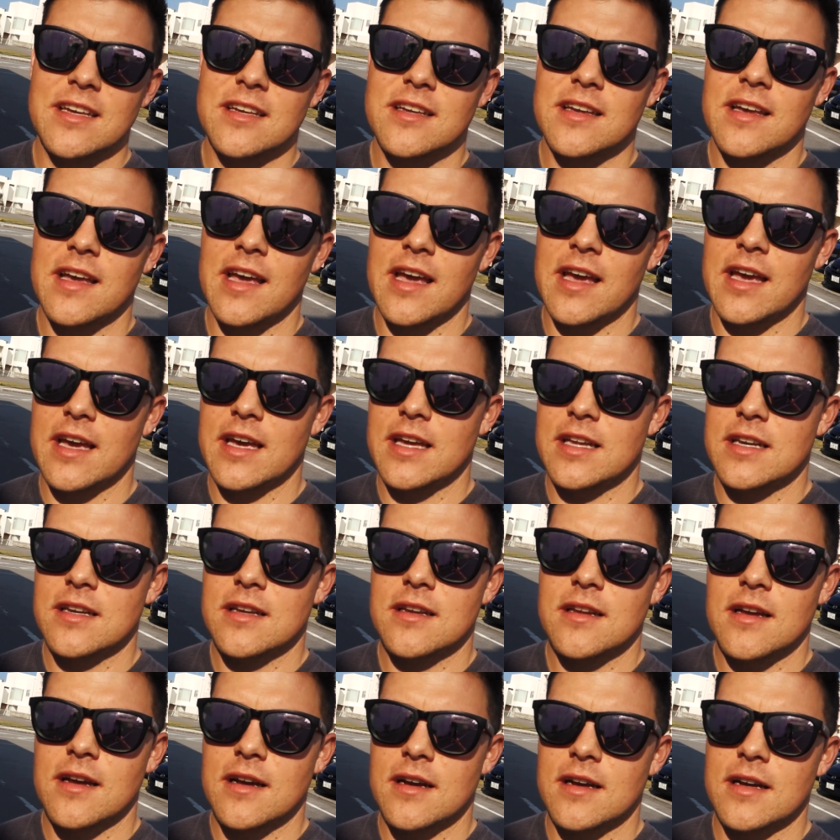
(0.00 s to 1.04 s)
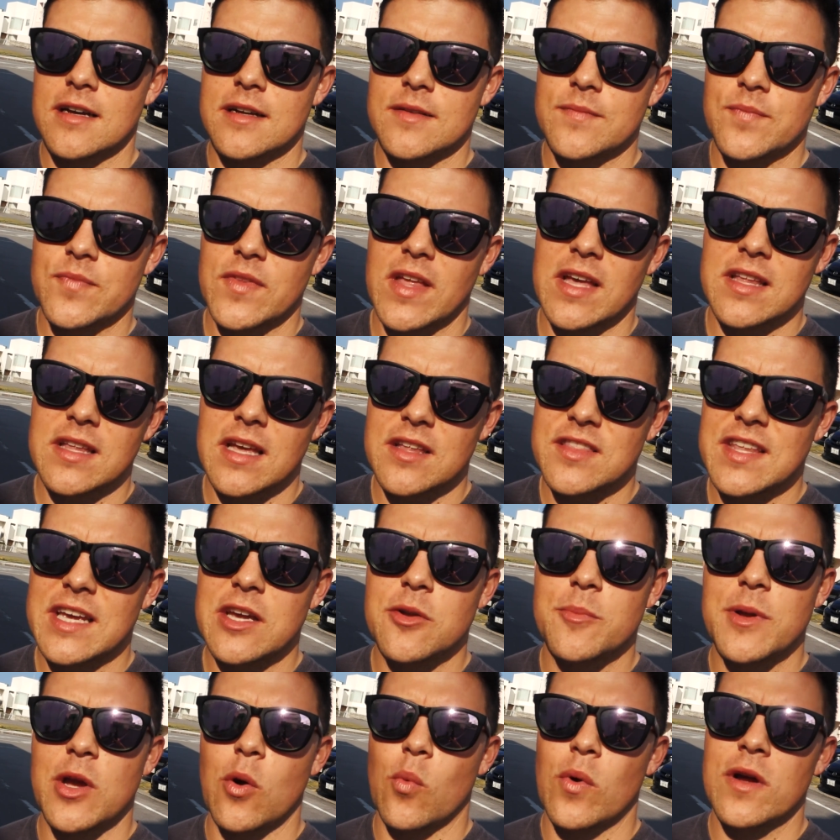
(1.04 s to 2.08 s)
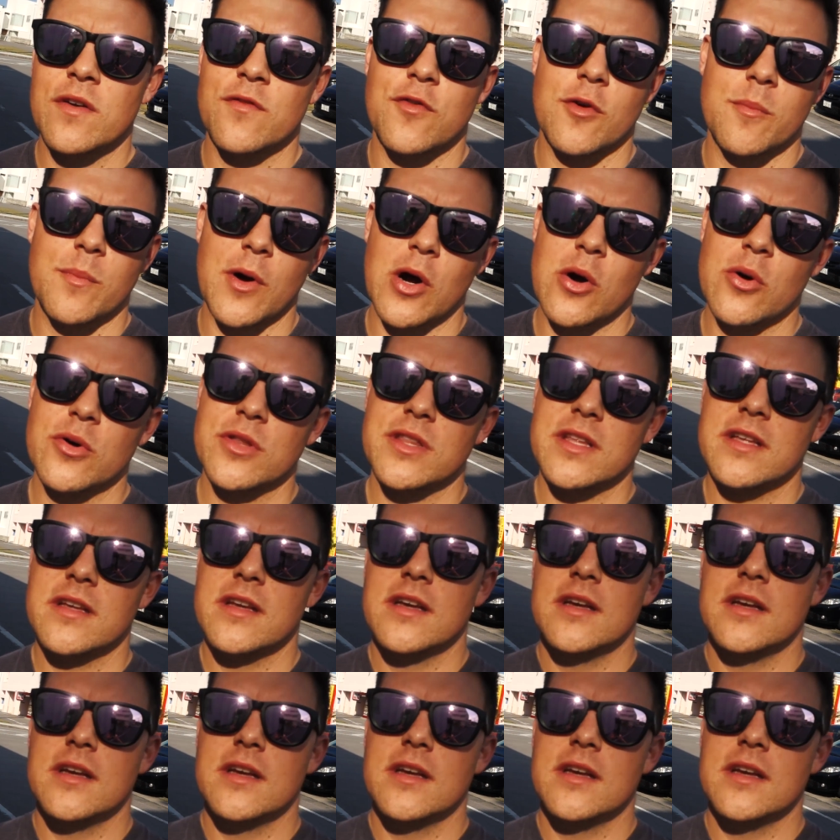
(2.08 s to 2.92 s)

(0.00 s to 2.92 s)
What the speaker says: and I think it'd be a win for both.